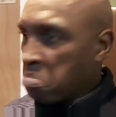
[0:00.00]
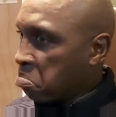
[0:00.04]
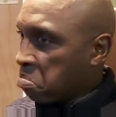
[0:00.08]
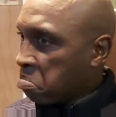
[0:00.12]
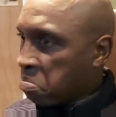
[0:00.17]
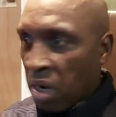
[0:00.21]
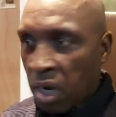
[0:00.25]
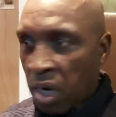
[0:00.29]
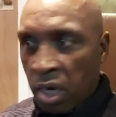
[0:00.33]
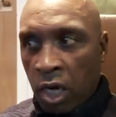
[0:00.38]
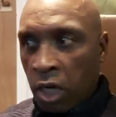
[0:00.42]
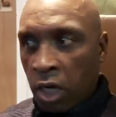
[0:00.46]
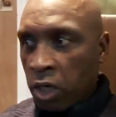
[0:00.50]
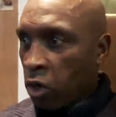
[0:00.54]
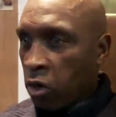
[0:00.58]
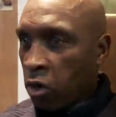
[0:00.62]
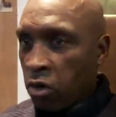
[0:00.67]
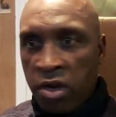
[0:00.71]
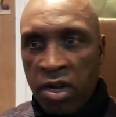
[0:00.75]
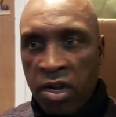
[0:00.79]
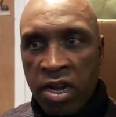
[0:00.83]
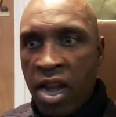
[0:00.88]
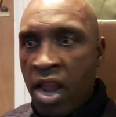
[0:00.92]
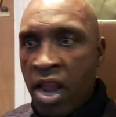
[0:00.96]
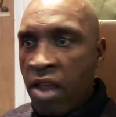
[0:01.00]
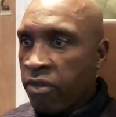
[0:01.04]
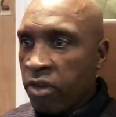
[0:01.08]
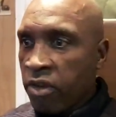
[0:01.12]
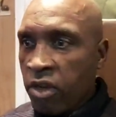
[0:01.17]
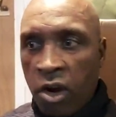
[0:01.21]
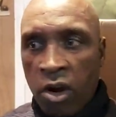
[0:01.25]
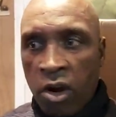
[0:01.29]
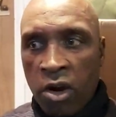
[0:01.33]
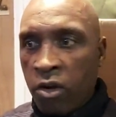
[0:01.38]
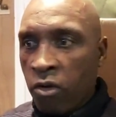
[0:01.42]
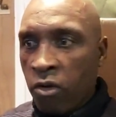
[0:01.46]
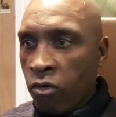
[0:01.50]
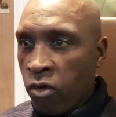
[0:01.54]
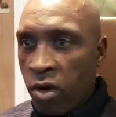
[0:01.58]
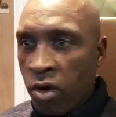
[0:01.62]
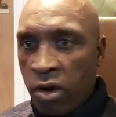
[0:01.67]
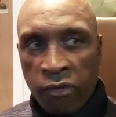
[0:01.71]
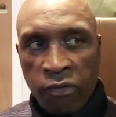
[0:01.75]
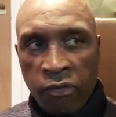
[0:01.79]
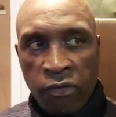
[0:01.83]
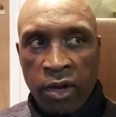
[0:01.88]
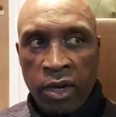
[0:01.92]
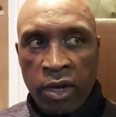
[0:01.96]
But I don't never go in the
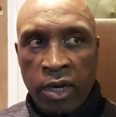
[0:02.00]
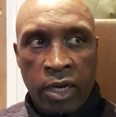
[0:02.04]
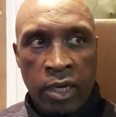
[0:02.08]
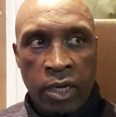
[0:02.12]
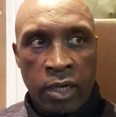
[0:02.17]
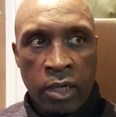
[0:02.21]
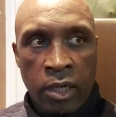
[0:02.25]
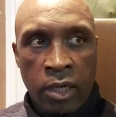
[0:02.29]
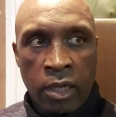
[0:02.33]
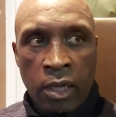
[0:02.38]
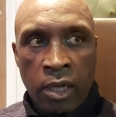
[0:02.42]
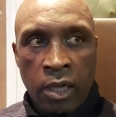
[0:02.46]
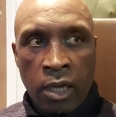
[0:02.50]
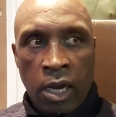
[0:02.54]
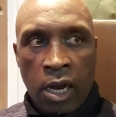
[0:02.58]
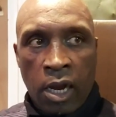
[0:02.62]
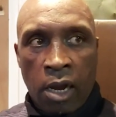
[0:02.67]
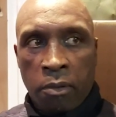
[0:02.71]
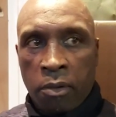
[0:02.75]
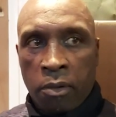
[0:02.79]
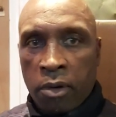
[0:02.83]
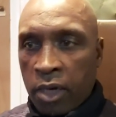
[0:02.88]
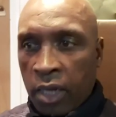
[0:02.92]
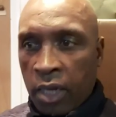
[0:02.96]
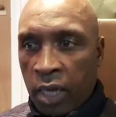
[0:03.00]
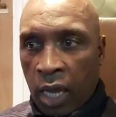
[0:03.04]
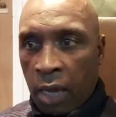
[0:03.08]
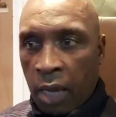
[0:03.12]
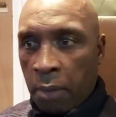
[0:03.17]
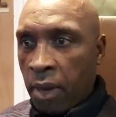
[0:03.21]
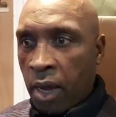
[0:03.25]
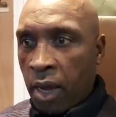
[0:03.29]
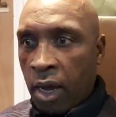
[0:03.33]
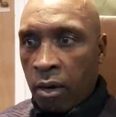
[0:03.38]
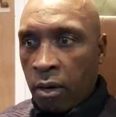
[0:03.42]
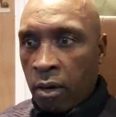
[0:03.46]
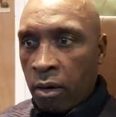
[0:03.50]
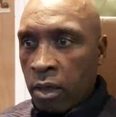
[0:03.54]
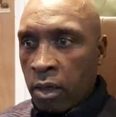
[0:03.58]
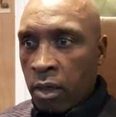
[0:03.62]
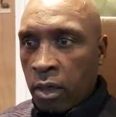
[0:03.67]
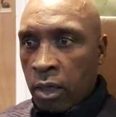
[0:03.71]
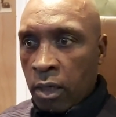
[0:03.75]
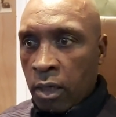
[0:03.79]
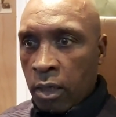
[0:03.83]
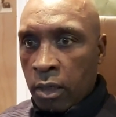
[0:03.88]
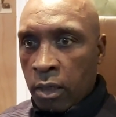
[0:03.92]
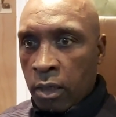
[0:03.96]
ring thinking I'm going to come out
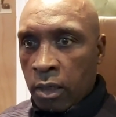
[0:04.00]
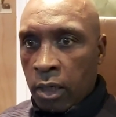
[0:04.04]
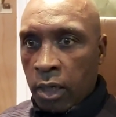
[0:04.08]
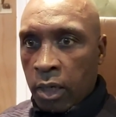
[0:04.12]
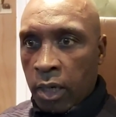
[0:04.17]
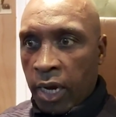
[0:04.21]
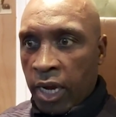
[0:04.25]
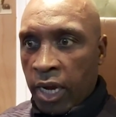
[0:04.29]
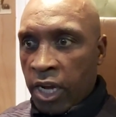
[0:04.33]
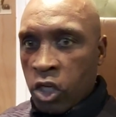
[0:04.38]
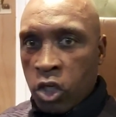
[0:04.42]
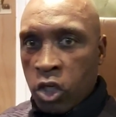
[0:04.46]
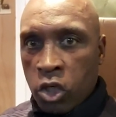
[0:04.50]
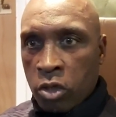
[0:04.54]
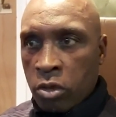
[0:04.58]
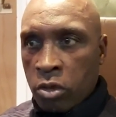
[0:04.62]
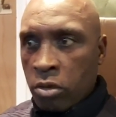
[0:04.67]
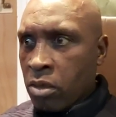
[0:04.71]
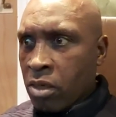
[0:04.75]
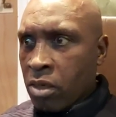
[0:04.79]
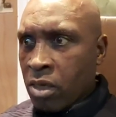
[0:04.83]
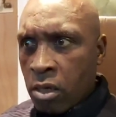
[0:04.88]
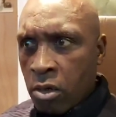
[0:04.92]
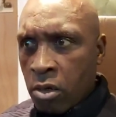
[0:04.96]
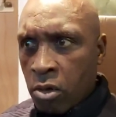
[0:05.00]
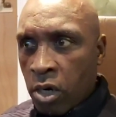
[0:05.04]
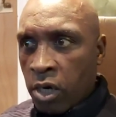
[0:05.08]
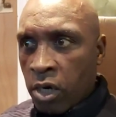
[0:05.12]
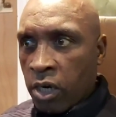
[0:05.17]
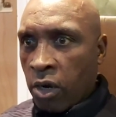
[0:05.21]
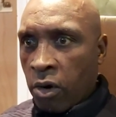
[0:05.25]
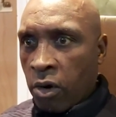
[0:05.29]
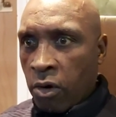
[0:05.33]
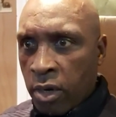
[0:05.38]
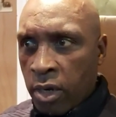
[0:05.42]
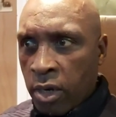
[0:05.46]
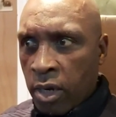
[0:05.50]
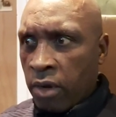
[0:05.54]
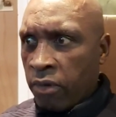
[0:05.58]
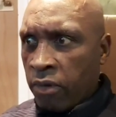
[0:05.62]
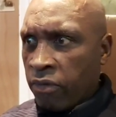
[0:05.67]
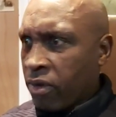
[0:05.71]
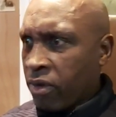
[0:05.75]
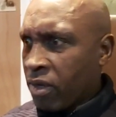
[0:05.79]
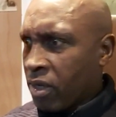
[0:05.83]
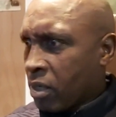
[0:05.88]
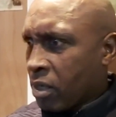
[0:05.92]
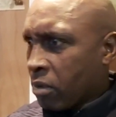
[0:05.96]
injured. No, I go in there
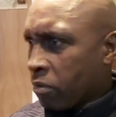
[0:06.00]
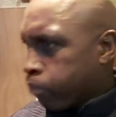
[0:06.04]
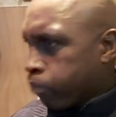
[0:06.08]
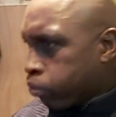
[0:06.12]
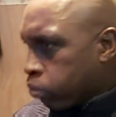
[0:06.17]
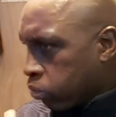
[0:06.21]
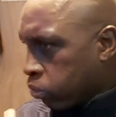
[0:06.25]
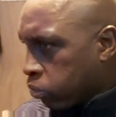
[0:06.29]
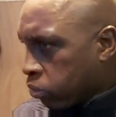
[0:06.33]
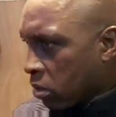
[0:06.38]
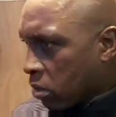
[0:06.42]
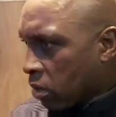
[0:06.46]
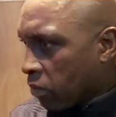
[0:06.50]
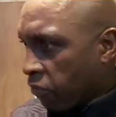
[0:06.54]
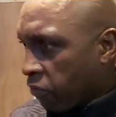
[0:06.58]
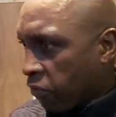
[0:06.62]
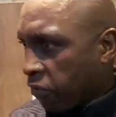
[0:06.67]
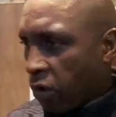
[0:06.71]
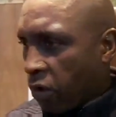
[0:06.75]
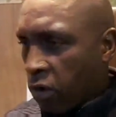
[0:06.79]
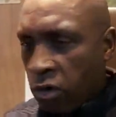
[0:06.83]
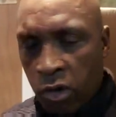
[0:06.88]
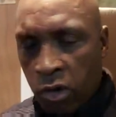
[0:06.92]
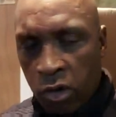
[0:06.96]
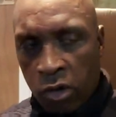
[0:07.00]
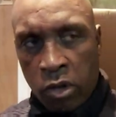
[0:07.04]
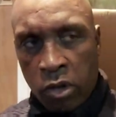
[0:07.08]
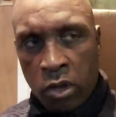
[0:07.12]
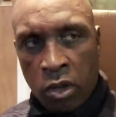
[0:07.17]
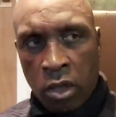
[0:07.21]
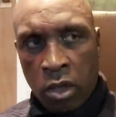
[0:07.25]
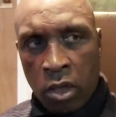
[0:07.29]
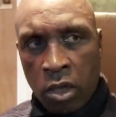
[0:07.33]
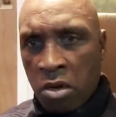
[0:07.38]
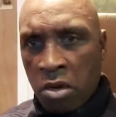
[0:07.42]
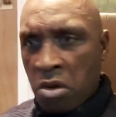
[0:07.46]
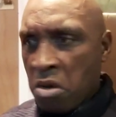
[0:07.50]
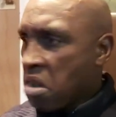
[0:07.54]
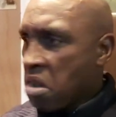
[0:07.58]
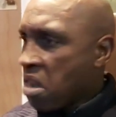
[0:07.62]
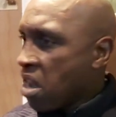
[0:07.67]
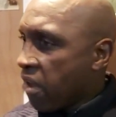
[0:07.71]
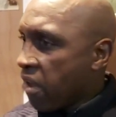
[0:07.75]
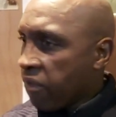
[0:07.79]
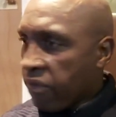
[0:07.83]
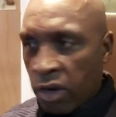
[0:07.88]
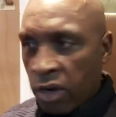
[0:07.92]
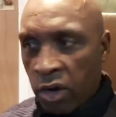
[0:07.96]
thinking, oh, I'm focused.
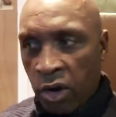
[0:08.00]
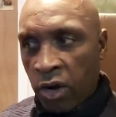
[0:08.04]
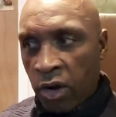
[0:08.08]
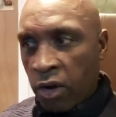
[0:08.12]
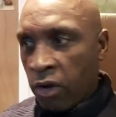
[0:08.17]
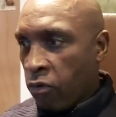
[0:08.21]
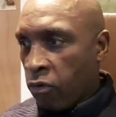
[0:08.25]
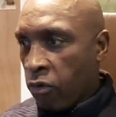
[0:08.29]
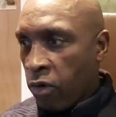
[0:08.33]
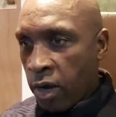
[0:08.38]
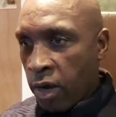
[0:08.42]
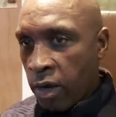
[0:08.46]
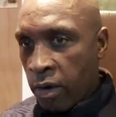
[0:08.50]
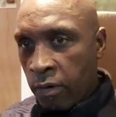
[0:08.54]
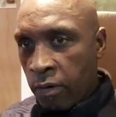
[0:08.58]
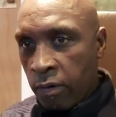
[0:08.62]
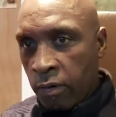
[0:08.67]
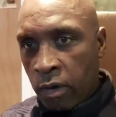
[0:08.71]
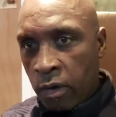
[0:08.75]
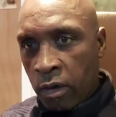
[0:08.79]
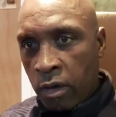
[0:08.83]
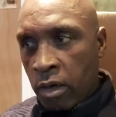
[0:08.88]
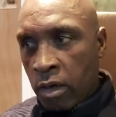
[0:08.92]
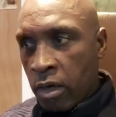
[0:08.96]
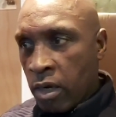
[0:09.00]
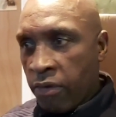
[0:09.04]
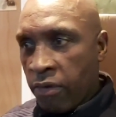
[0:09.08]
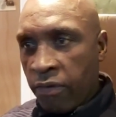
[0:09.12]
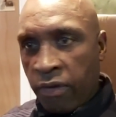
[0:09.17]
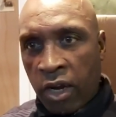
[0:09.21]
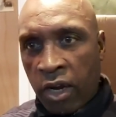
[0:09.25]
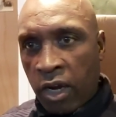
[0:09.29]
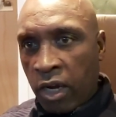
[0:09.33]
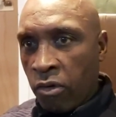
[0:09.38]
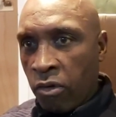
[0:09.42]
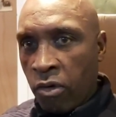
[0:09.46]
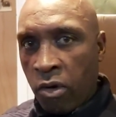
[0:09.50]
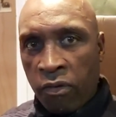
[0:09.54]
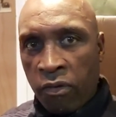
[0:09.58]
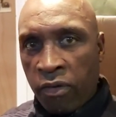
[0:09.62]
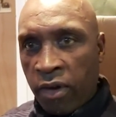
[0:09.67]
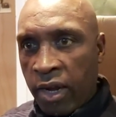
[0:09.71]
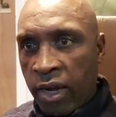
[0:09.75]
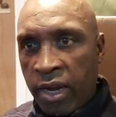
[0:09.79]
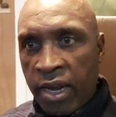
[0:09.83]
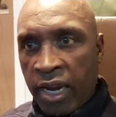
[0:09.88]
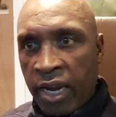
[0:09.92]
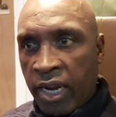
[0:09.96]
Never go in the ring with
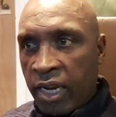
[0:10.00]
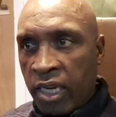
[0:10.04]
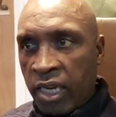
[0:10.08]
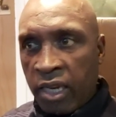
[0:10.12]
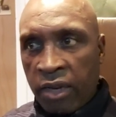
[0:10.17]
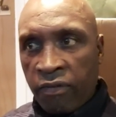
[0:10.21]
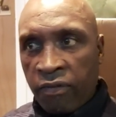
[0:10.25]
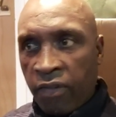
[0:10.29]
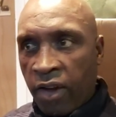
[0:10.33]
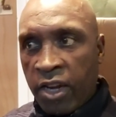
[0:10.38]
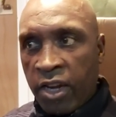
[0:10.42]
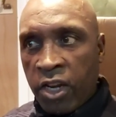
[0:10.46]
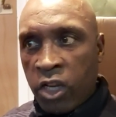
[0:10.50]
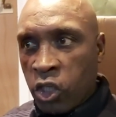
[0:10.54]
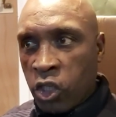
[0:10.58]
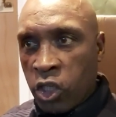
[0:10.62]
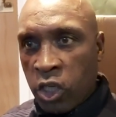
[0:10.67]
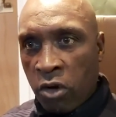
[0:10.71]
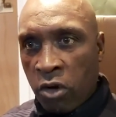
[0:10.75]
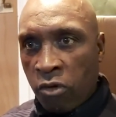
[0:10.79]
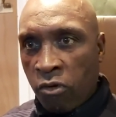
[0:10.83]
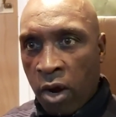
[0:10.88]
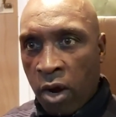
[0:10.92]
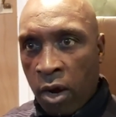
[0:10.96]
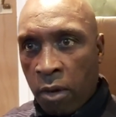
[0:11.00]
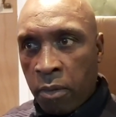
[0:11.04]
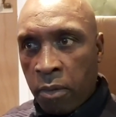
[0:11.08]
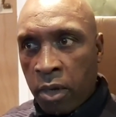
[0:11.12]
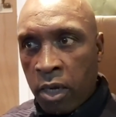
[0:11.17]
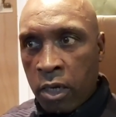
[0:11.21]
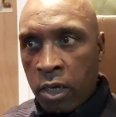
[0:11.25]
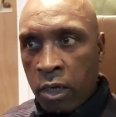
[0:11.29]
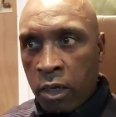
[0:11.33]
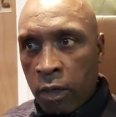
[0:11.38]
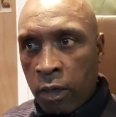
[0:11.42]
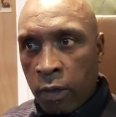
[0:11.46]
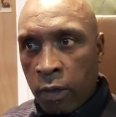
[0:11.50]
that negative energy around me